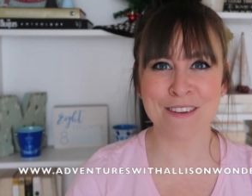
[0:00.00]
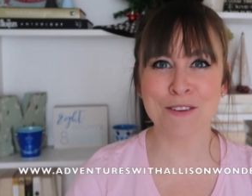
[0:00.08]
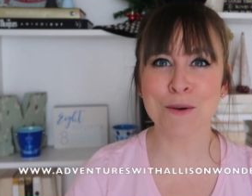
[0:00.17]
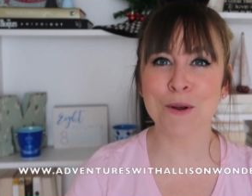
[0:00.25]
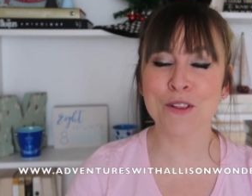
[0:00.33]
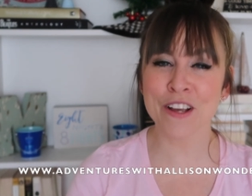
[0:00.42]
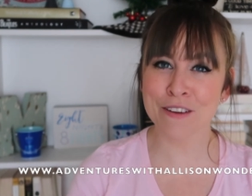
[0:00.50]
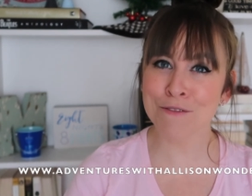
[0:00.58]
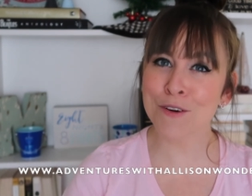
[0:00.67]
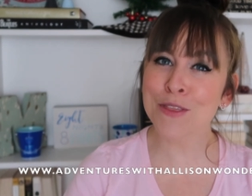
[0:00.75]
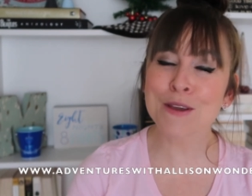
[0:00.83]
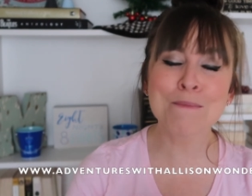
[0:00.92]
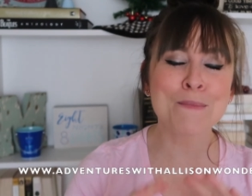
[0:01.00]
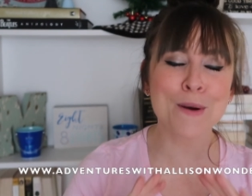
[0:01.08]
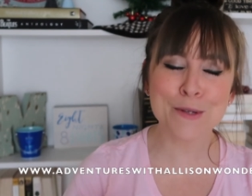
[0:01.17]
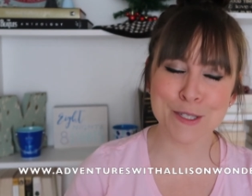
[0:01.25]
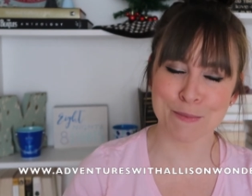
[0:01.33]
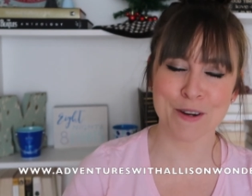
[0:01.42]
If you are looking for the
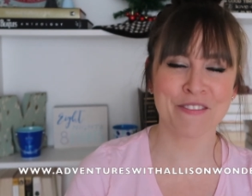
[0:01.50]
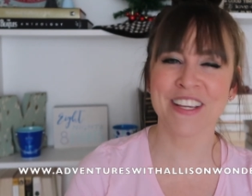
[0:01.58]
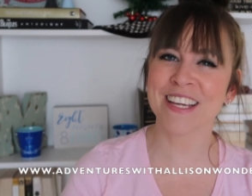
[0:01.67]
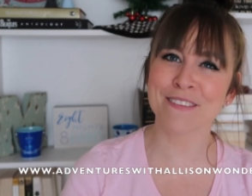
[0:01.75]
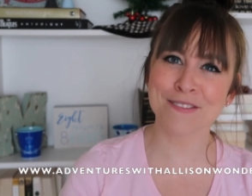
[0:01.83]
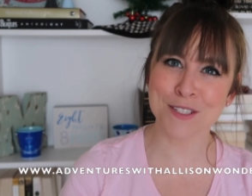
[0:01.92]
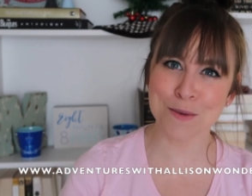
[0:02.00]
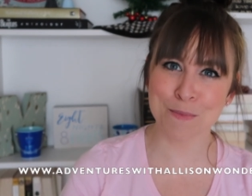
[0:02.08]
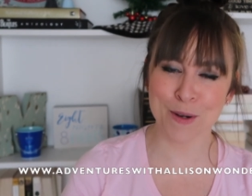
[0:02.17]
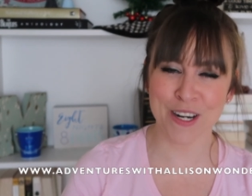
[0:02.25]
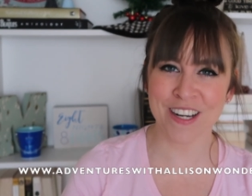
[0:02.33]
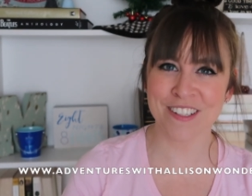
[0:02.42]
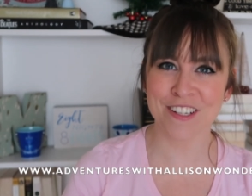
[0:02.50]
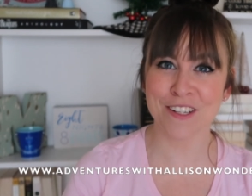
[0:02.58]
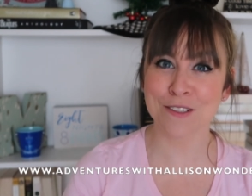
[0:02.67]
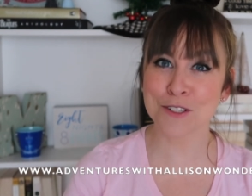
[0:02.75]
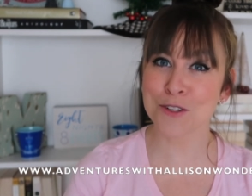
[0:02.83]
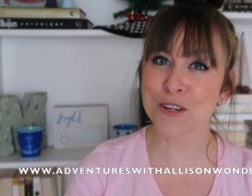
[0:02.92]
most perfect gift to put under
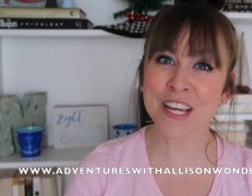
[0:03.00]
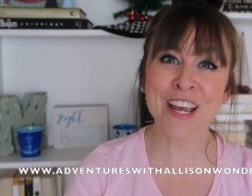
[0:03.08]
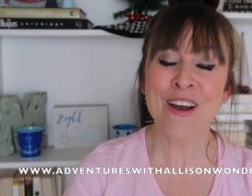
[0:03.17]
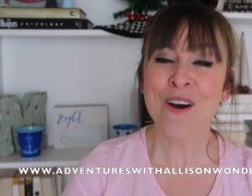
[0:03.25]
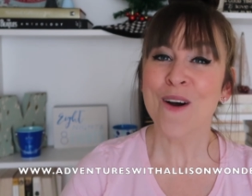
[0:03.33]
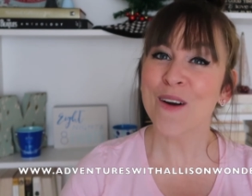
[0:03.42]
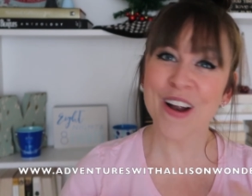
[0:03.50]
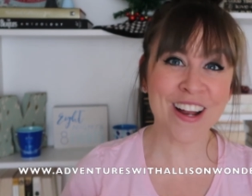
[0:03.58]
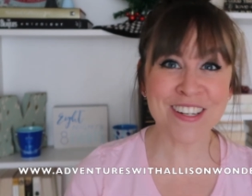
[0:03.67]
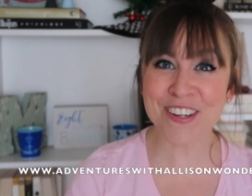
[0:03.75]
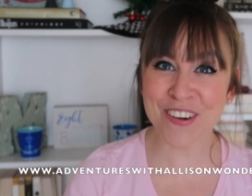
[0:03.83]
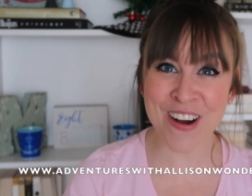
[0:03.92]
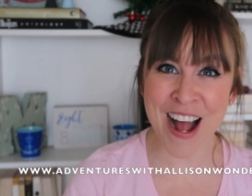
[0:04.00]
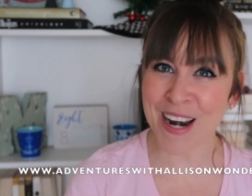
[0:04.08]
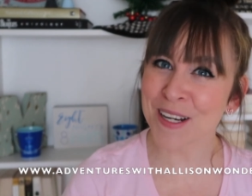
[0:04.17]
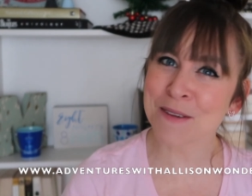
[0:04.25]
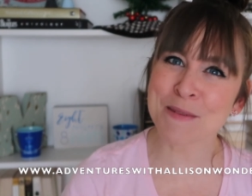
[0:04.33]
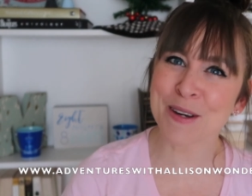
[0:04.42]
your tree or under your
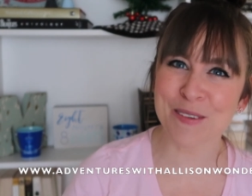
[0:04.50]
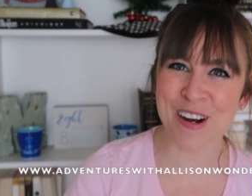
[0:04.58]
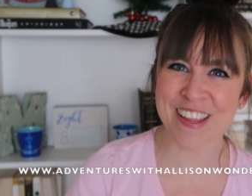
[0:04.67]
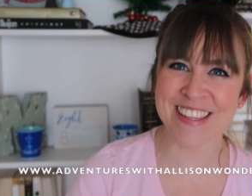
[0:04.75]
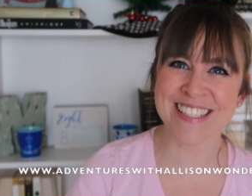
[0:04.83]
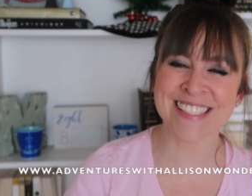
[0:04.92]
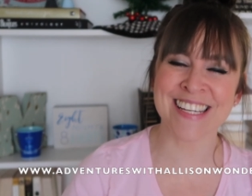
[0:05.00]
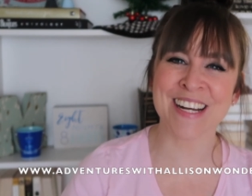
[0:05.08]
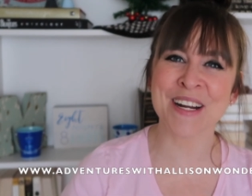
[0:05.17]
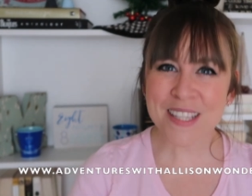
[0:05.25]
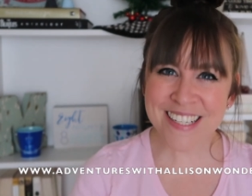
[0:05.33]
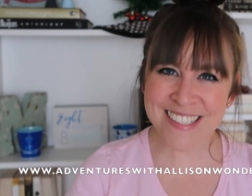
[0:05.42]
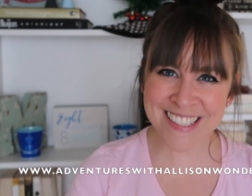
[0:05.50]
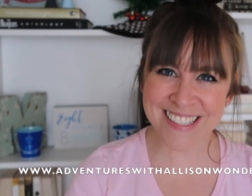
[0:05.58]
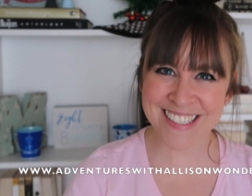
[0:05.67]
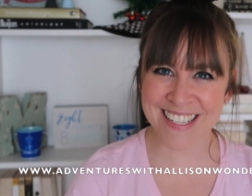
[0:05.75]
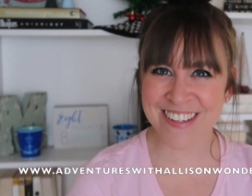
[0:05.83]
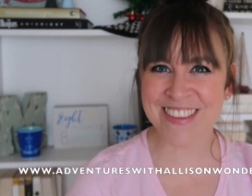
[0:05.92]
Hanukkah menorah this year, please
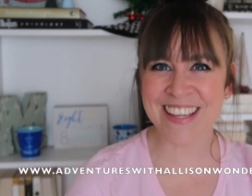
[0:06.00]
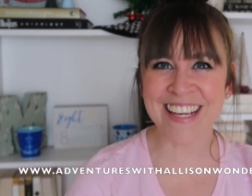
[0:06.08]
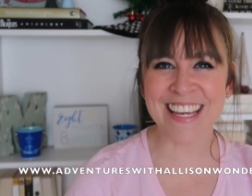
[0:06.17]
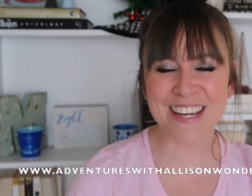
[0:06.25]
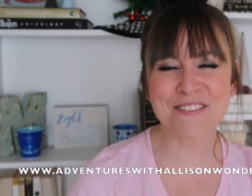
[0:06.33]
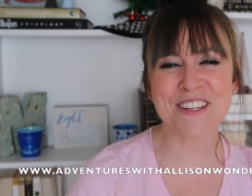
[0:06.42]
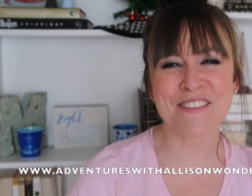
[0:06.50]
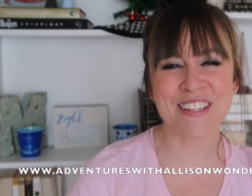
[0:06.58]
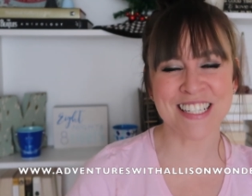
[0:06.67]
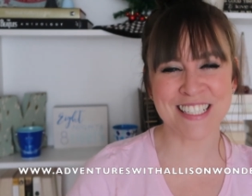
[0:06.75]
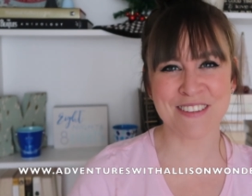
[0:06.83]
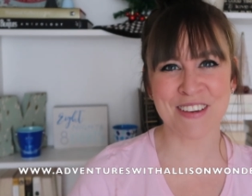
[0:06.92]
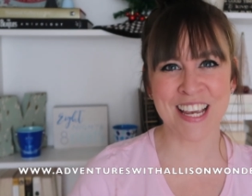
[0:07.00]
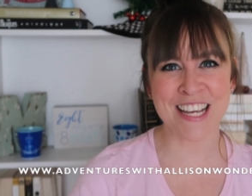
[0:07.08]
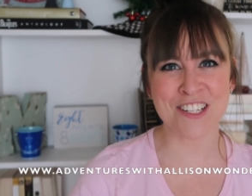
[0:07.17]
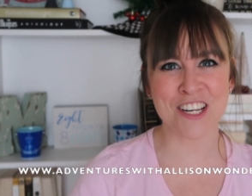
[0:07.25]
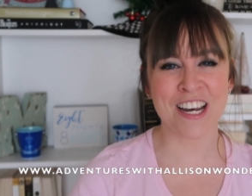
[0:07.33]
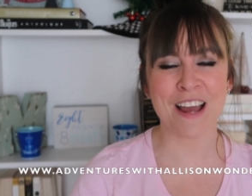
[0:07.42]
consider the gift of a Disney
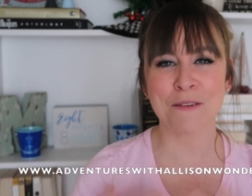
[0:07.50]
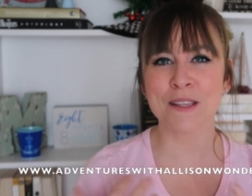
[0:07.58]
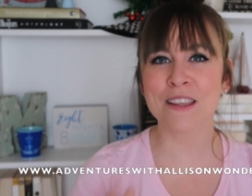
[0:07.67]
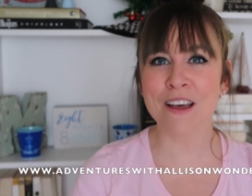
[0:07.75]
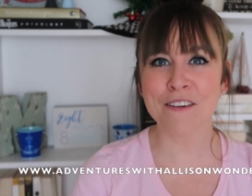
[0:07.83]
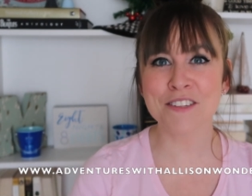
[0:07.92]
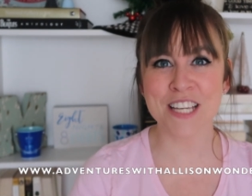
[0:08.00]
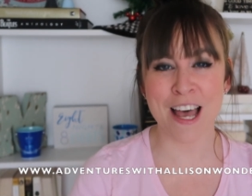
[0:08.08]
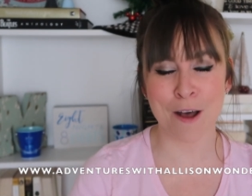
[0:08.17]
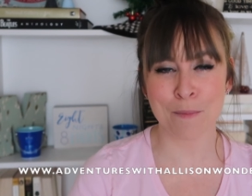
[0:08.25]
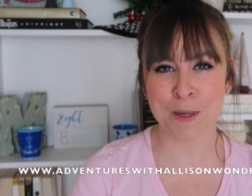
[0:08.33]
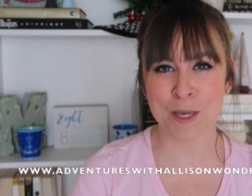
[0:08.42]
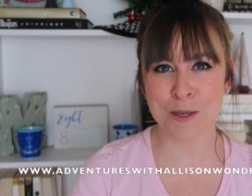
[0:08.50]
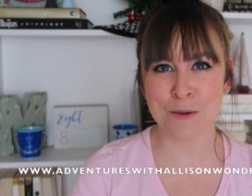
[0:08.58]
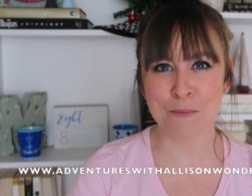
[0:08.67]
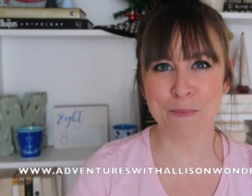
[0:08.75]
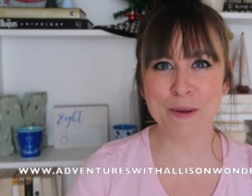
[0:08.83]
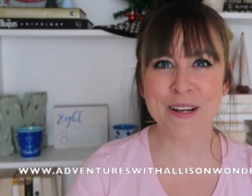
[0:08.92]
vacation. I would love to help you
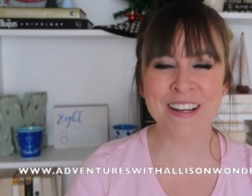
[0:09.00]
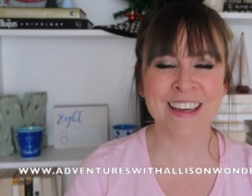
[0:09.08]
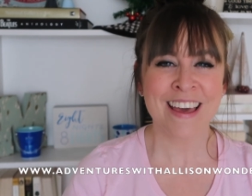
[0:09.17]
book.